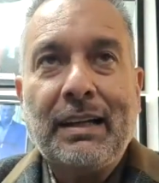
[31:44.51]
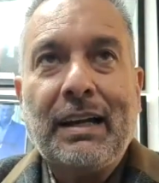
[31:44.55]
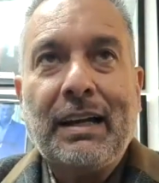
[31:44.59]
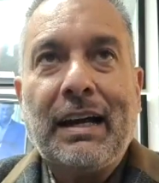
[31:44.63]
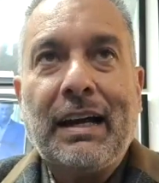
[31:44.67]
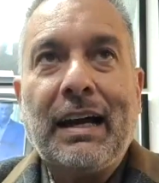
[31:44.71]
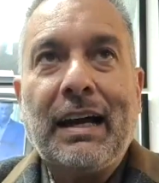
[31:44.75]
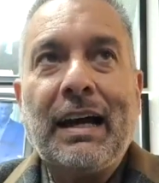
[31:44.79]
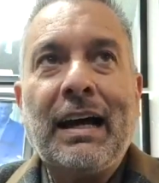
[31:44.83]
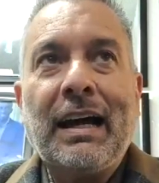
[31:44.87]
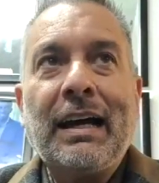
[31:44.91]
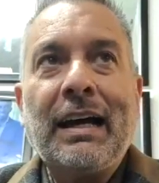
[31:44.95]

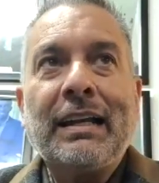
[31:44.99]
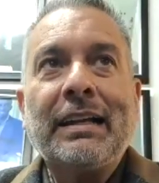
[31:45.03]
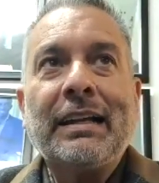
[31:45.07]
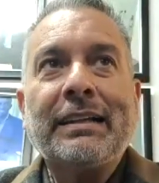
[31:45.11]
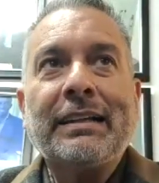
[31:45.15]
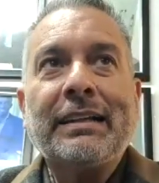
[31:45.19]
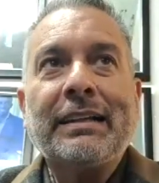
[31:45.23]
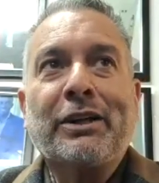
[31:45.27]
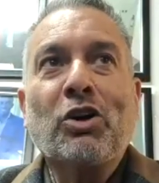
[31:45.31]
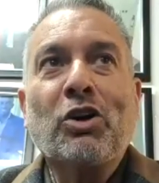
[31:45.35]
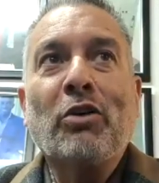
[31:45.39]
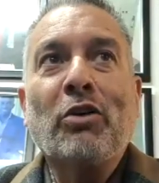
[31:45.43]
And
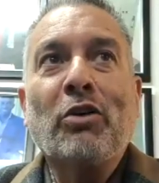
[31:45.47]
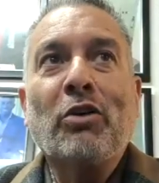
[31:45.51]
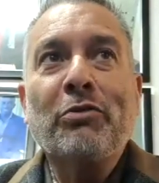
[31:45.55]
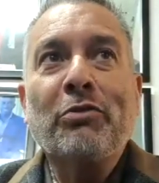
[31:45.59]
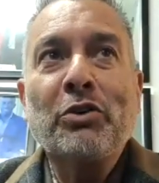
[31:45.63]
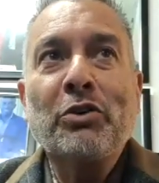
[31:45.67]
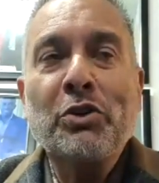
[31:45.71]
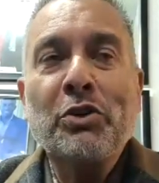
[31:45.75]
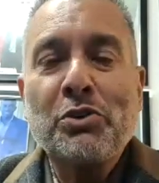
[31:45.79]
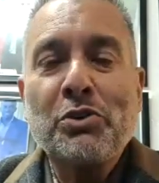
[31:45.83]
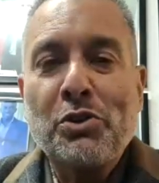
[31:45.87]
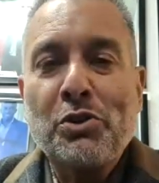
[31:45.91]
the
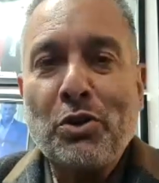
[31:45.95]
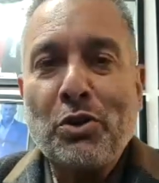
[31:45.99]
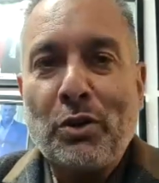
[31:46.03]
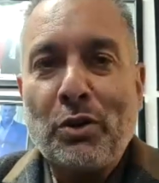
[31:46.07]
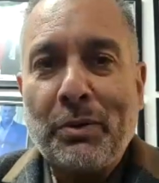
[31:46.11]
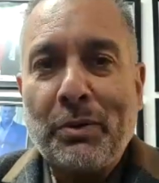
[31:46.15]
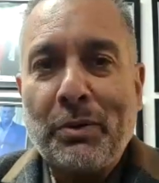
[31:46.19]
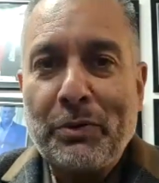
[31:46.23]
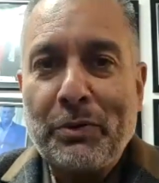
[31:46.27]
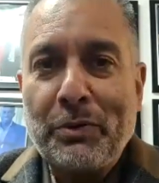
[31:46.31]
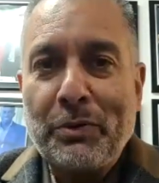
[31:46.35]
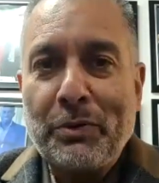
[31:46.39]
coverage,
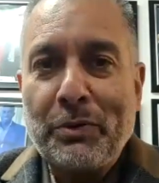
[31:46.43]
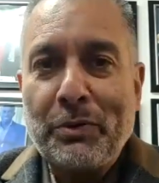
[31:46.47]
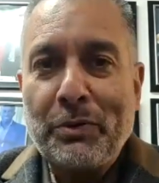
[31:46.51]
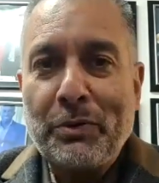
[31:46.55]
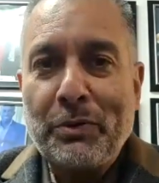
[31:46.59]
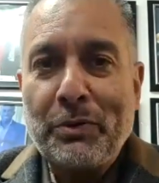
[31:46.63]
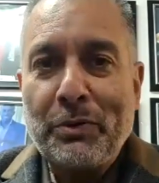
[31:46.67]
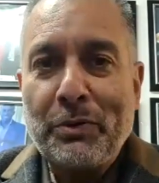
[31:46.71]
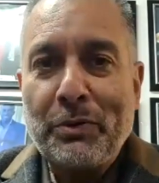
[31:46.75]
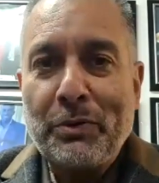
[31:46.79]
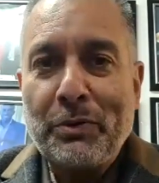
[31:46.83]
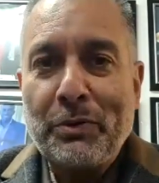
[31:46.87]
you should
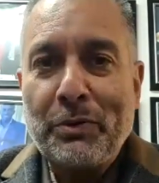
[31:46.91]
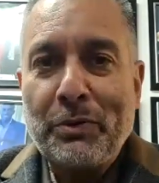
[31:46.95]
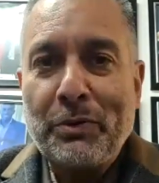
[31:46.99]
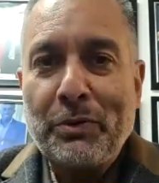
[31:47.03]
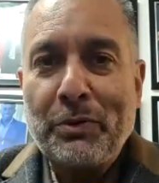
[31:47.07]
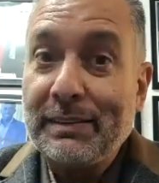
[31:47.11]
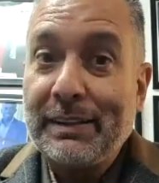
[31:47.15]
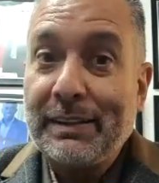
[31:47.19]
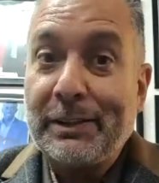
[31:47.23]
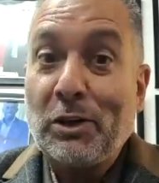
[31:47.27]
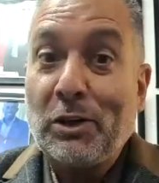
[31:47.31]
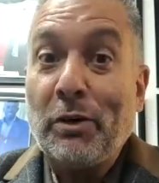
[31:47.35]
look back.
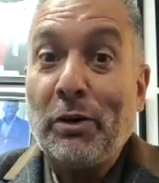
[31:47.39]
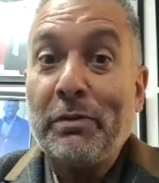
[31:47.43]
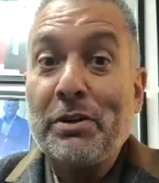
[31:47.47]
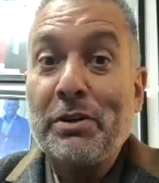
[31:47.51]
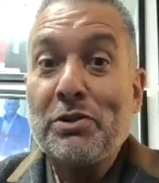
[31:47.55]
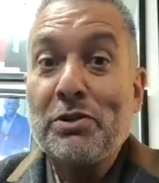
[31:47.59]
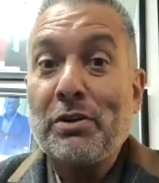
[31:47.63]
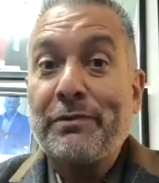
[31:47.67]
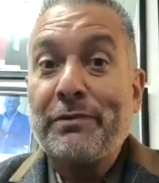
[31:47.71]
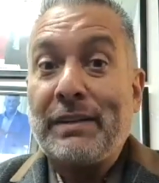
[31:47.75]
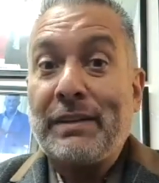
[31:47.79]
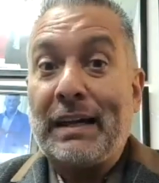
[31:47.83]
The
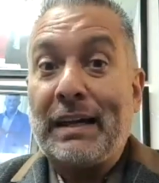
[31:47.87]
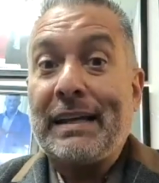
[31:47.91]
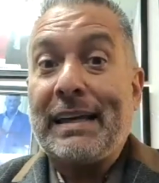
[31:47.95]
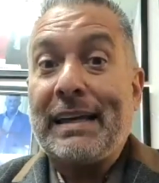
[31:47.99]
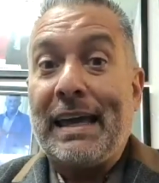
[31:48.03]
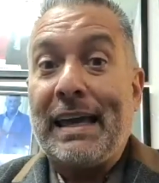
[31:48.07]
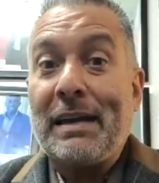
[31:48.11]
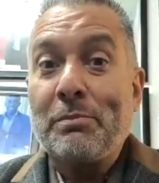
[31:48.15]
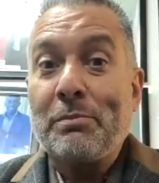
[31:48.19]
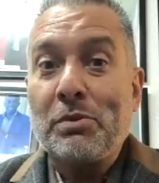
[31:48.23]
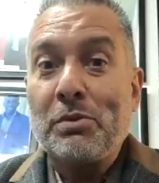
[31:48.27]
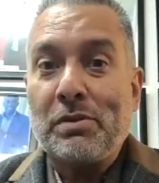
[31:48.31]
coverage of that
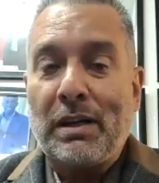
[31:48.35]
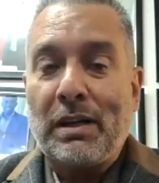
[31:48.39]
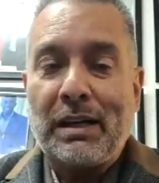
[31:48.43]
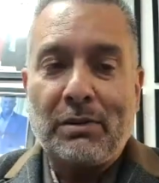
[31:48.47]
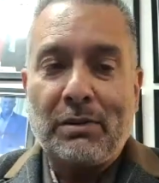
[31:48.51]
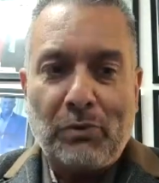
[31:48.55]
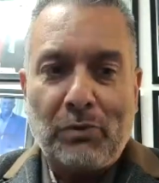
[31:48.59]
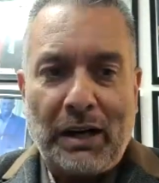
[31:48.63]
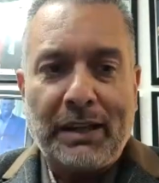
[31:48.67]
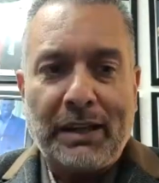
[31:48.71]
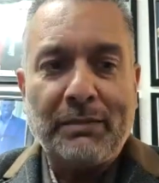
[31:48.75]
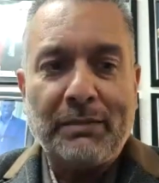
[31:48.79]
game was like,
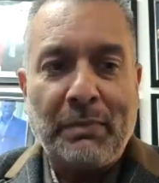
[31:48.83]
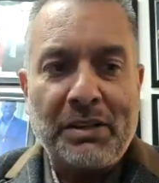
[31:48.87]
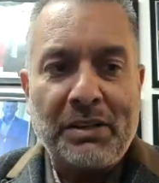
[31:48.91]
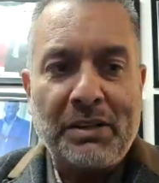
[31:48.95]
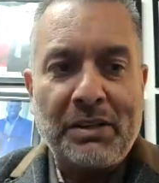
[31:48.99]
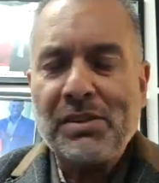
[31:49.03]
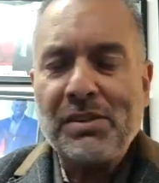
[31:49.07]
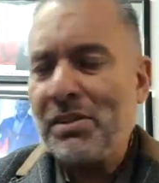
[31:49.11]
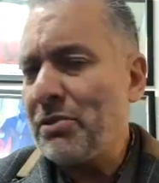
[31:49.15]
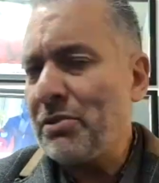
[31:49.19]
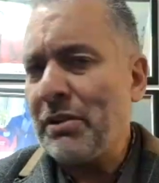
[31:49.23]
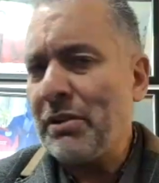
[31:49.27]
right,
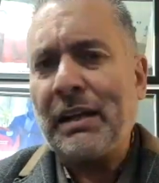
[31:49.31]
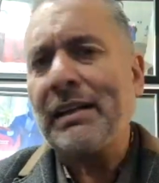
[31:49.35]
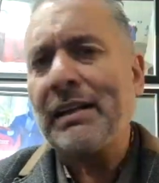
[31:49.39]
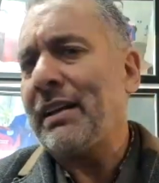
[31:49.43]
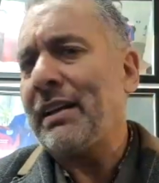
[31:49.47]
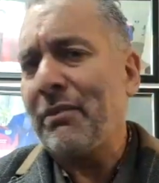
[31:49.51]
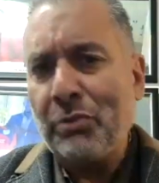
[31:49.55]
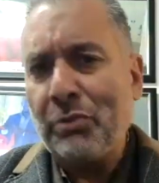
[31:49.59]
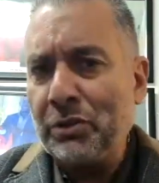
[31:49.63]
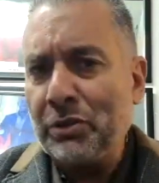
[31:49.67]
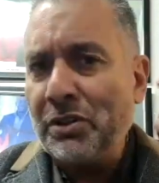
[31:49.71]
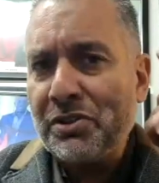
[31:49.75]
Manchester United
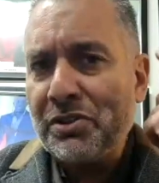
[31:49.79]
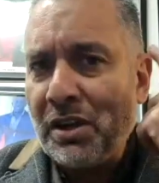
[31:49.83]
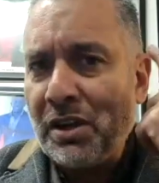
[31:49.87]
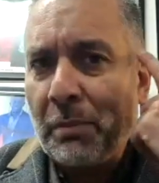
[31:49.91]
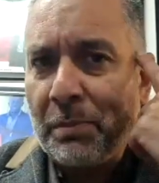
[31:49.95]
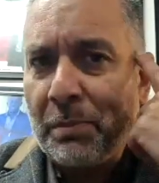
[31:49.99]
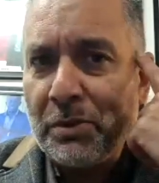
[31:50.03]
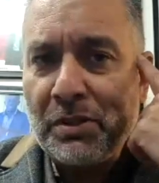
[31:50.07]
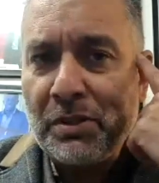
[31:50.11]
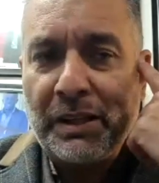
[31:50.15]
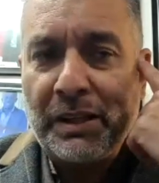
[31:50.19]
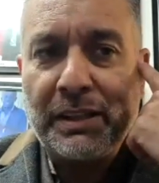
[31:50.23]
have won the
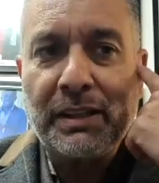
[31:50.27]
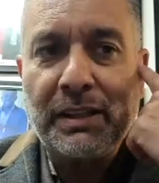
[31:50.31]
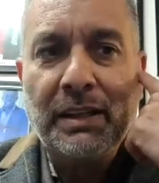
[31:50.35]
championship.